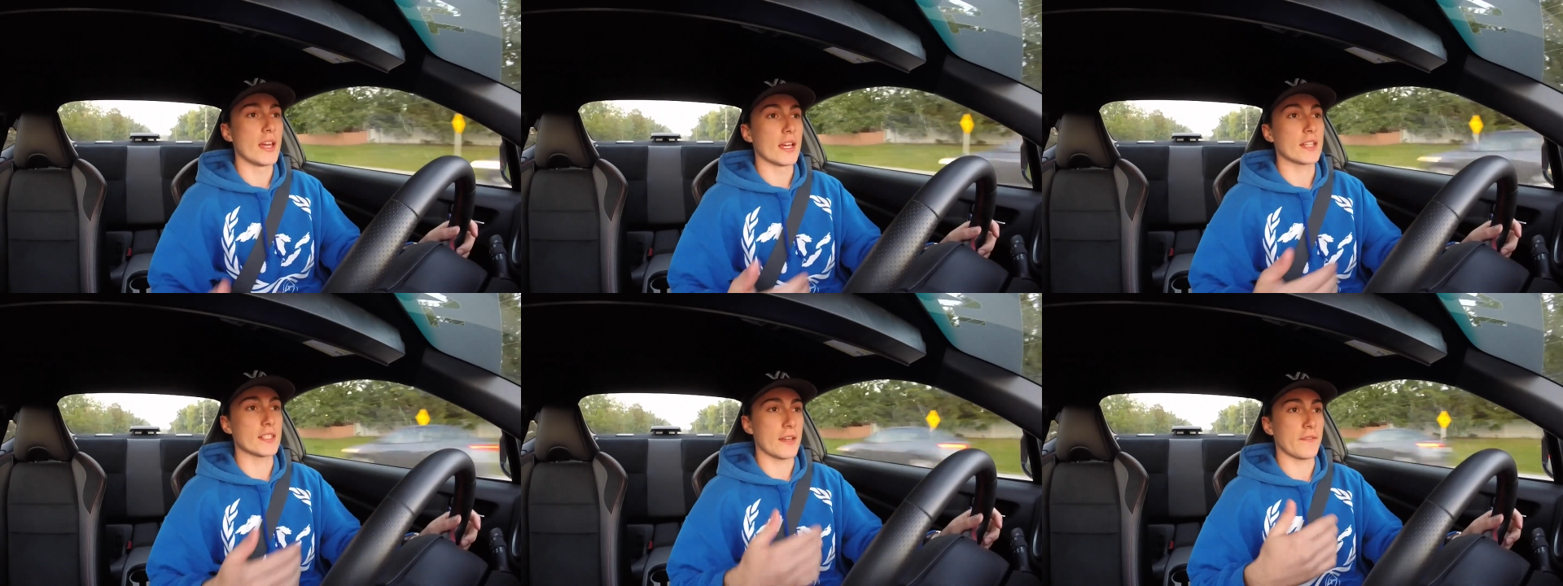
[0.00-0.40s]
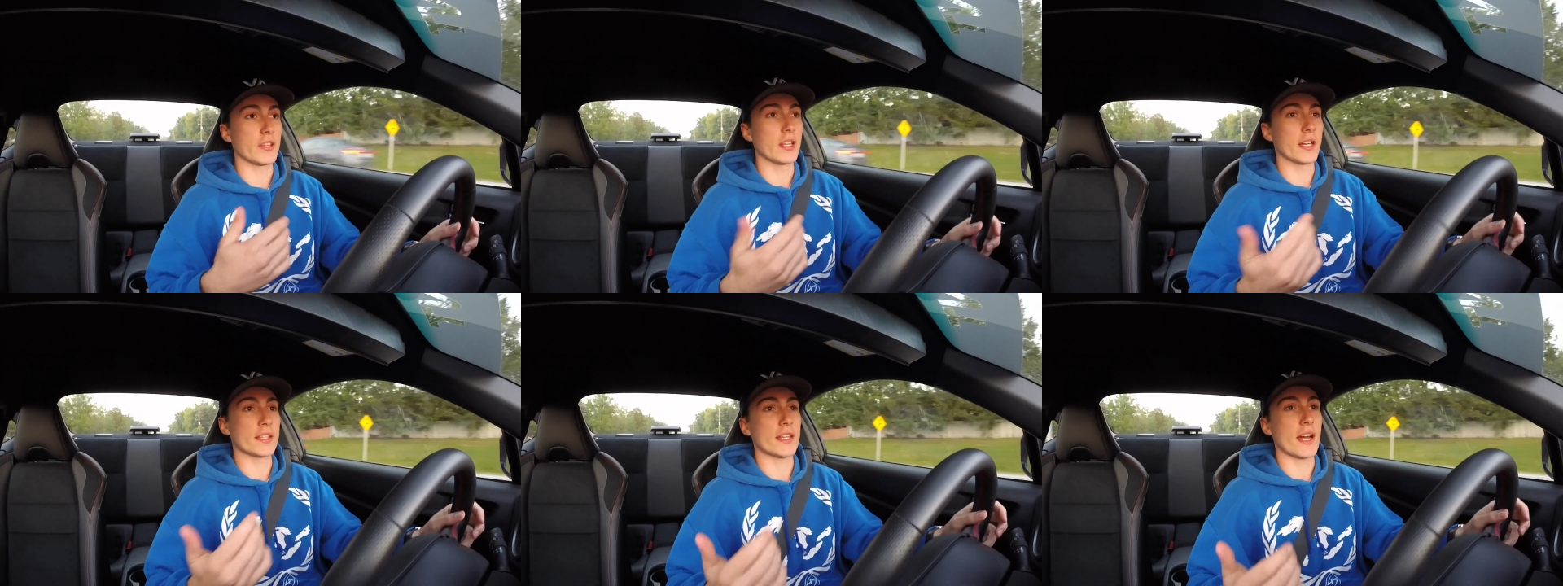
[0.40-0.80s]
because I
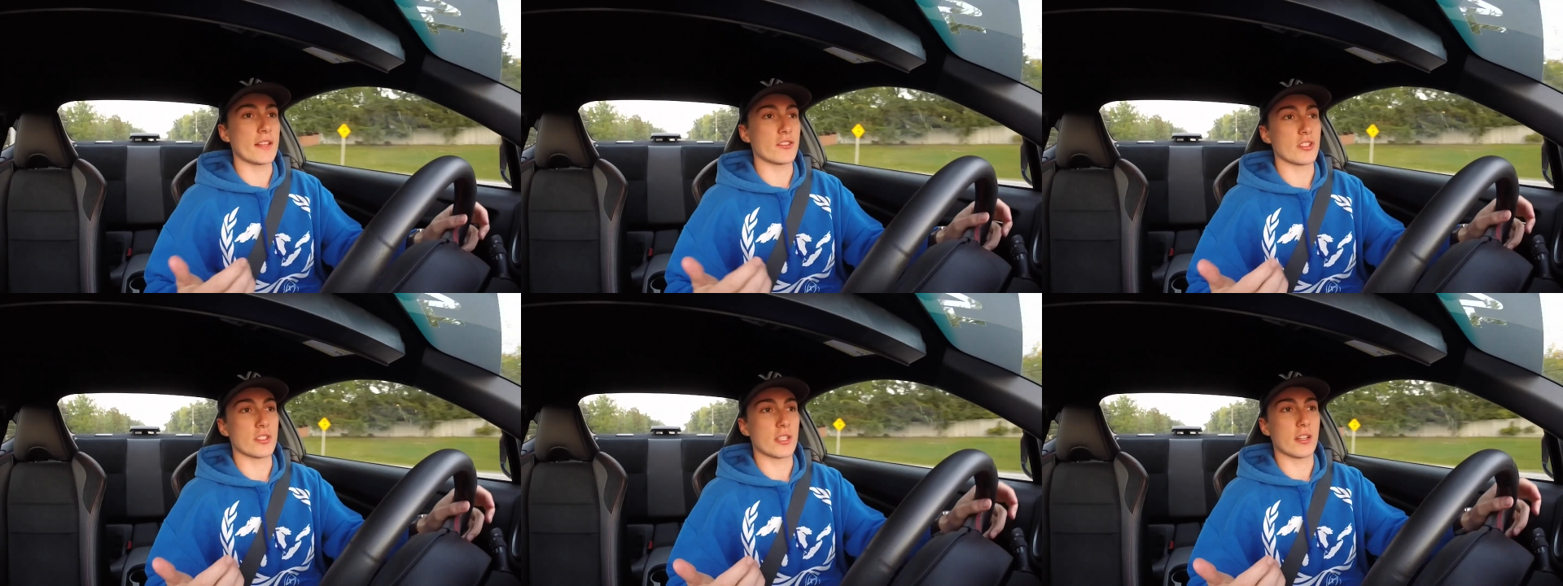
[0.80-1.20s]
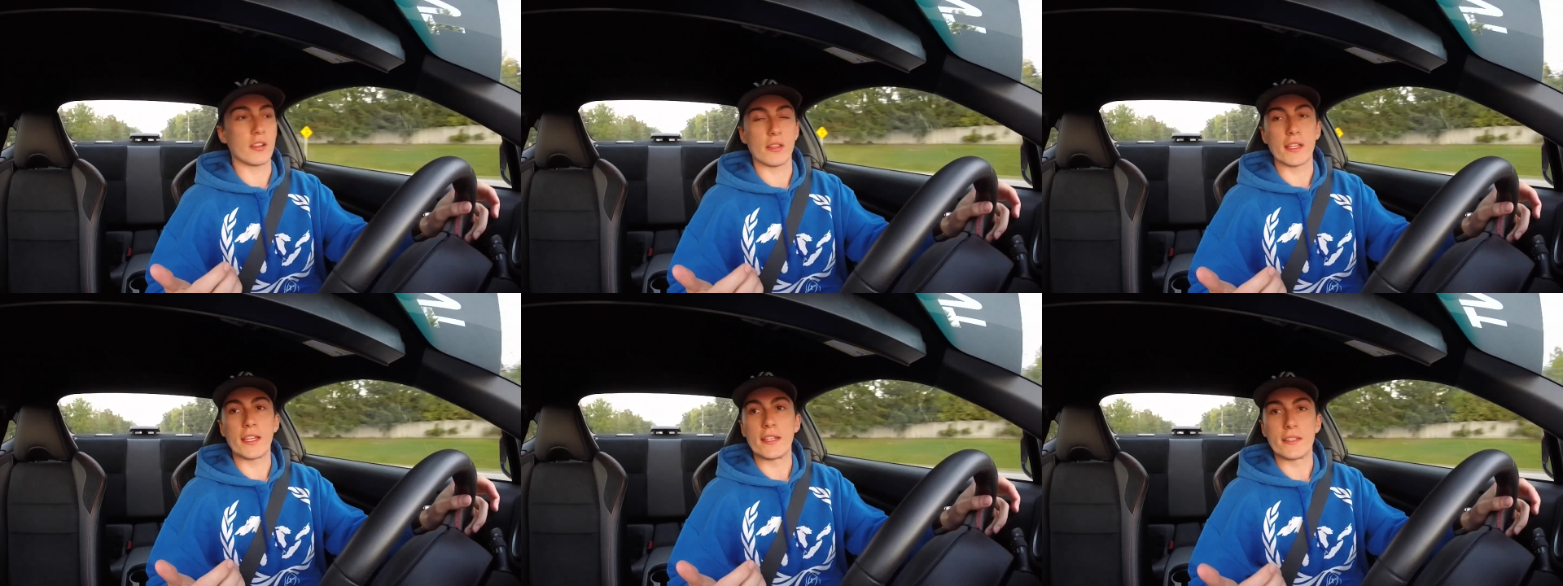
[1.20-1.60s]
feel like that's just going
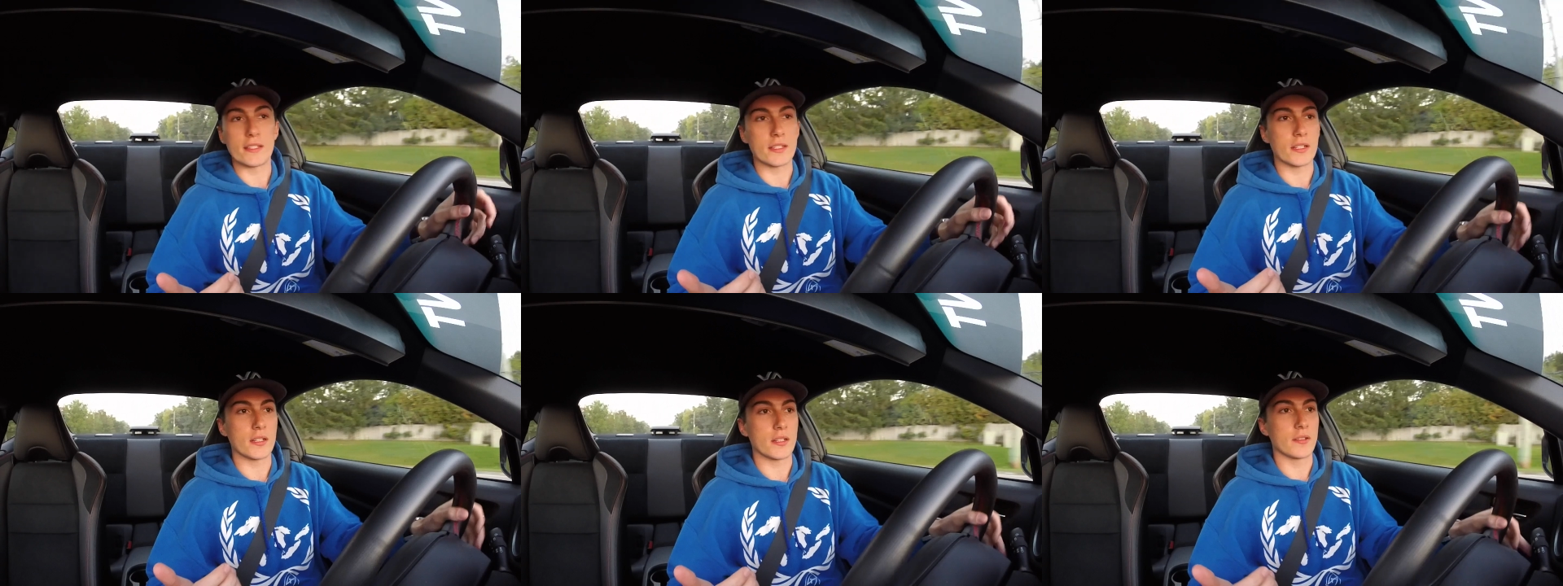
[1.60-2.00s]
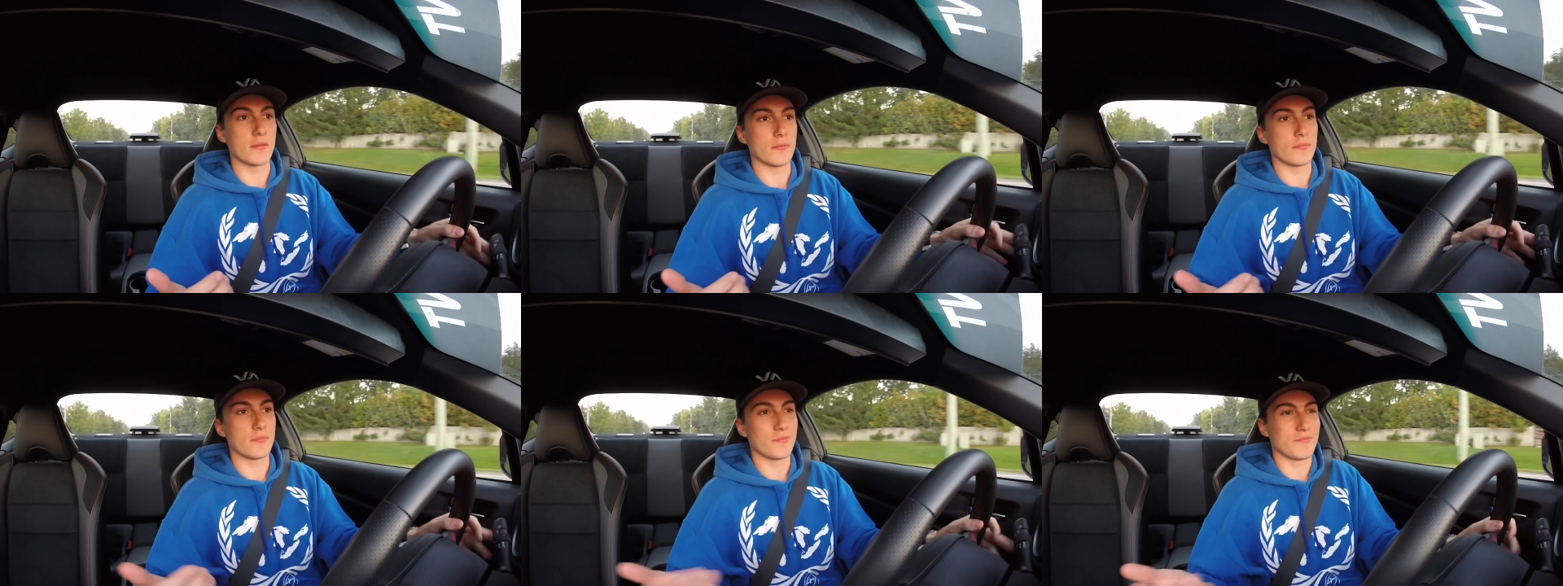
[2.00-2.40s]
to lead to
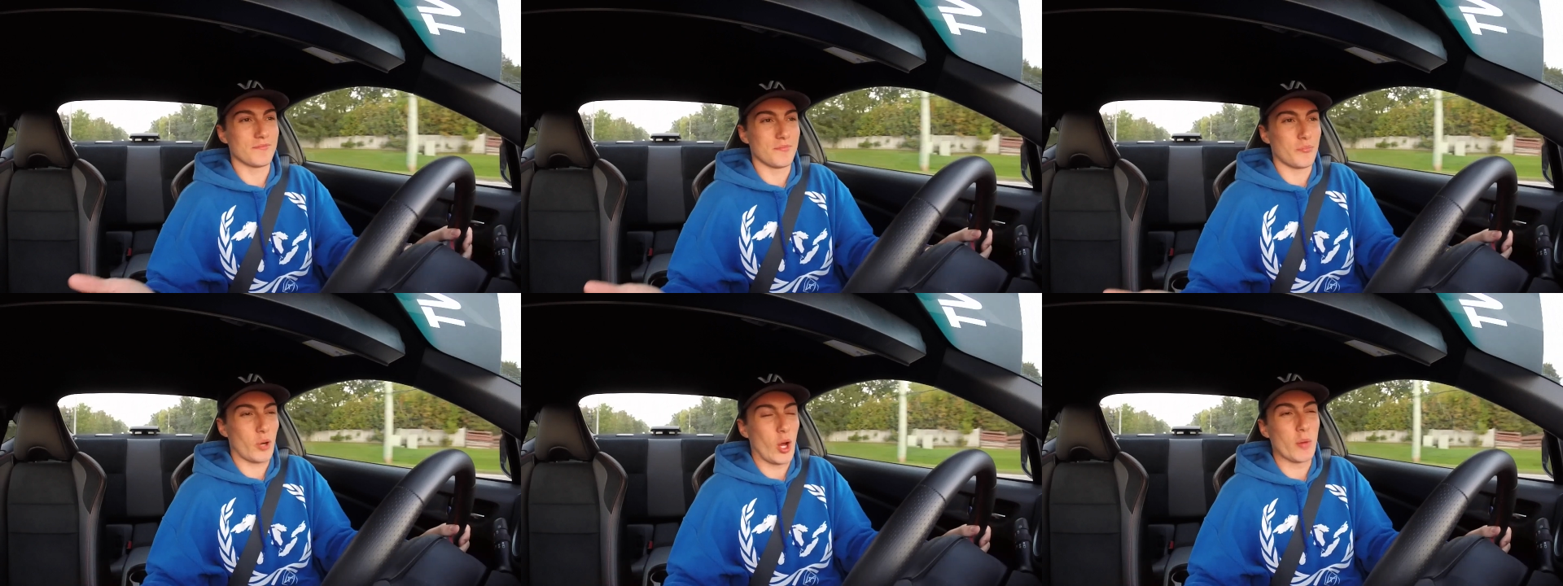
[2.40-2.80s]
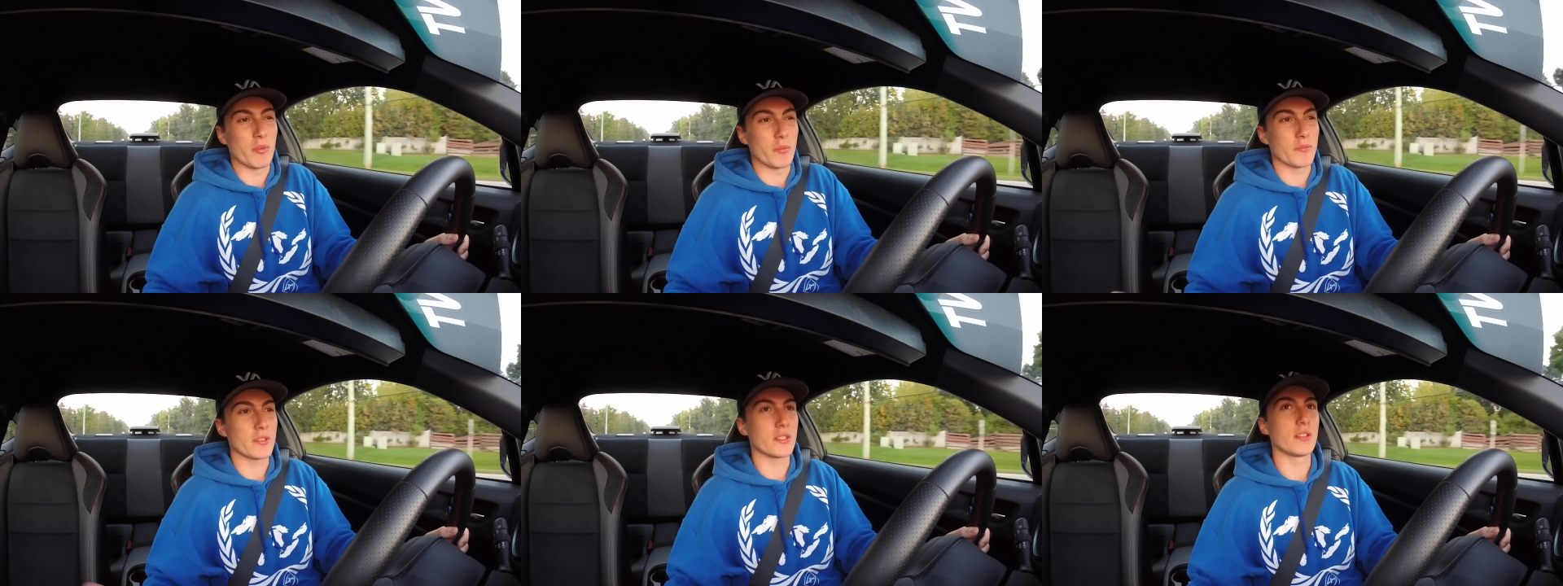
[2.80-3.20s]

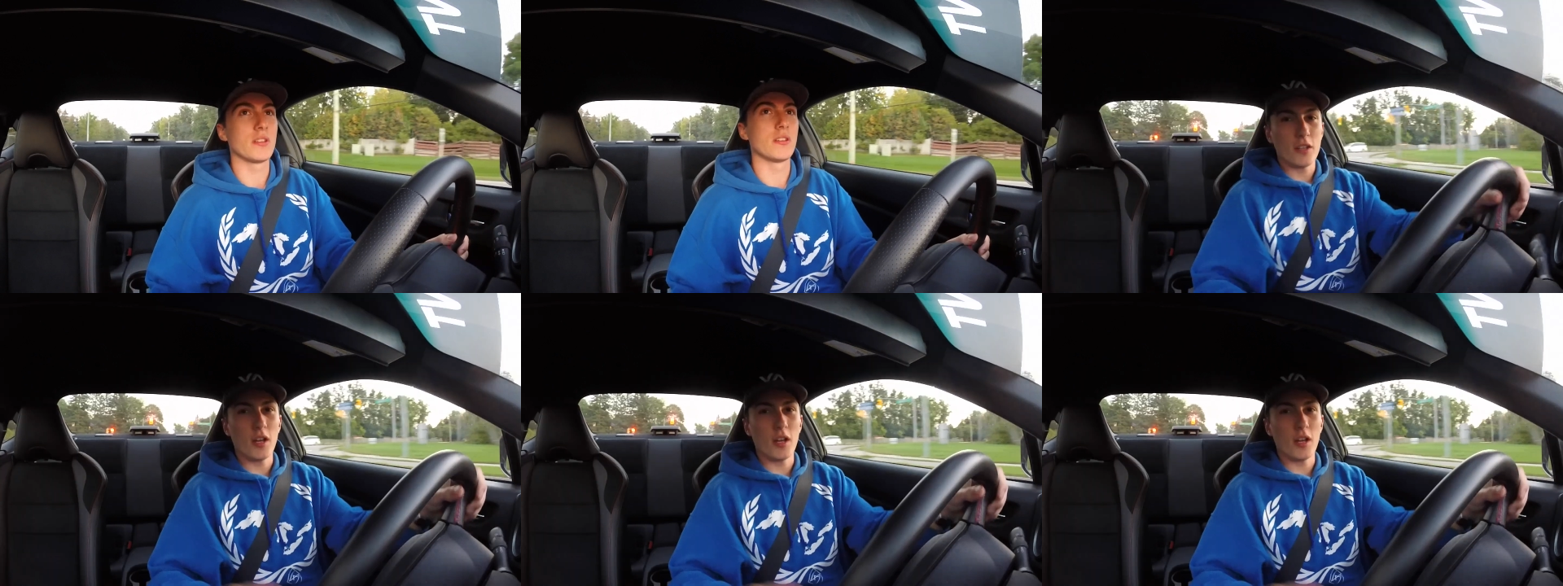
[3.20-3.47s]
problems.